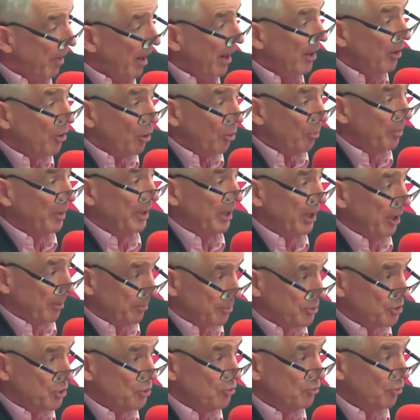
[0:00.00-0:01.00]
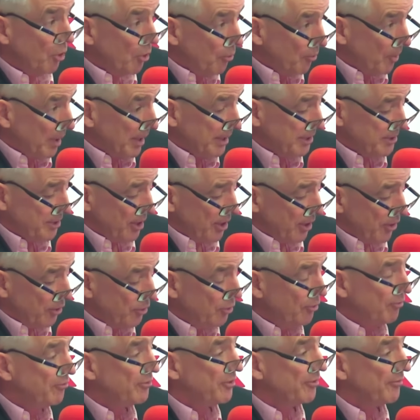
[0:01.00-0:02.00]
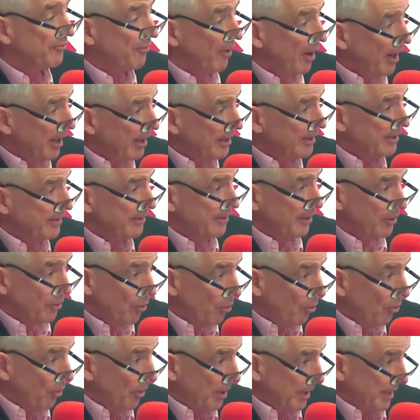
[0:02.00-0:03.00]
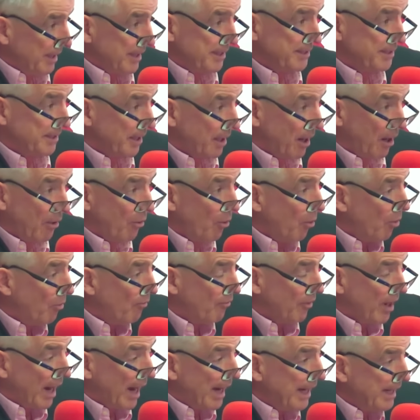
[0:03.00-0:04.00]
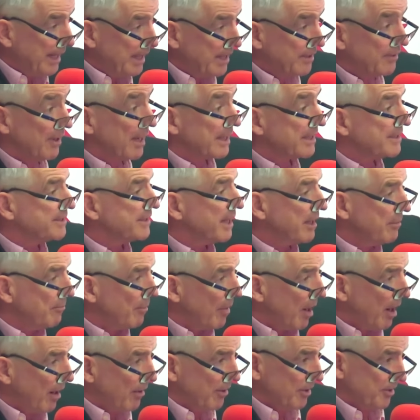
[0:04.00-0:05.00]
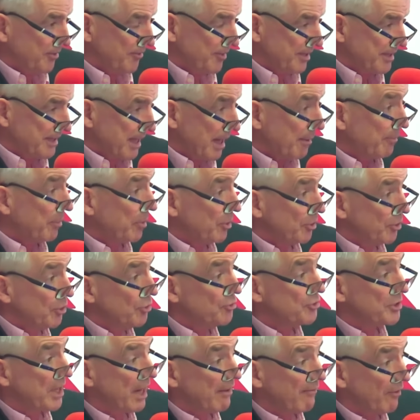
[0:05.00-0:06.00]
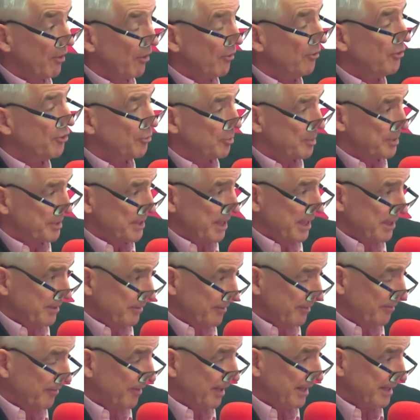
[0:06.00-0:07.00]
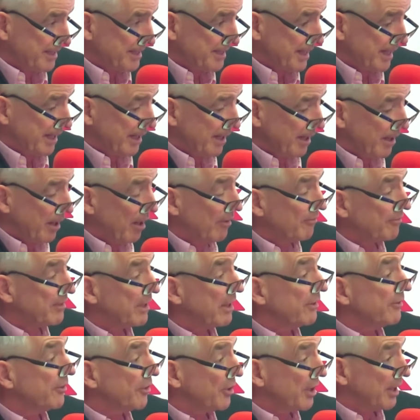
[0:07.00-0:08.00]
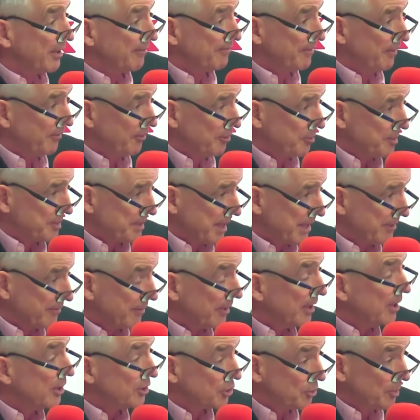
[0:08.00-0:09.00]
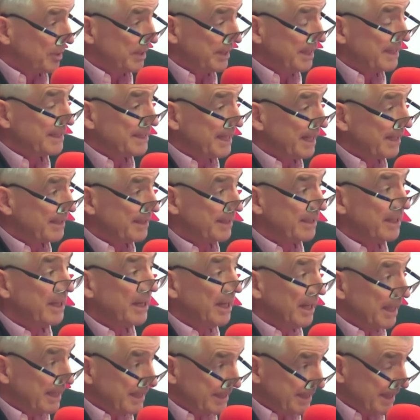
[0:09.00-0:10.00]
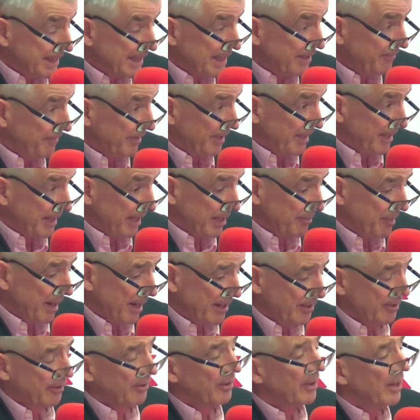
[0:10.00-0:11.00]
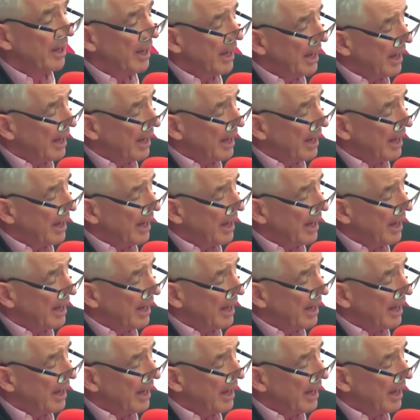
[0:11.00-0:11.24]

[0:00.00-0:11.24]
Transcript: By opening up two runways, you've divided the noise uh, over any, like St Margaret's, for example, yeah. used to have one hundred percent of the flights taking off. Now they only have fifty percent of it. So it is getting significantly better.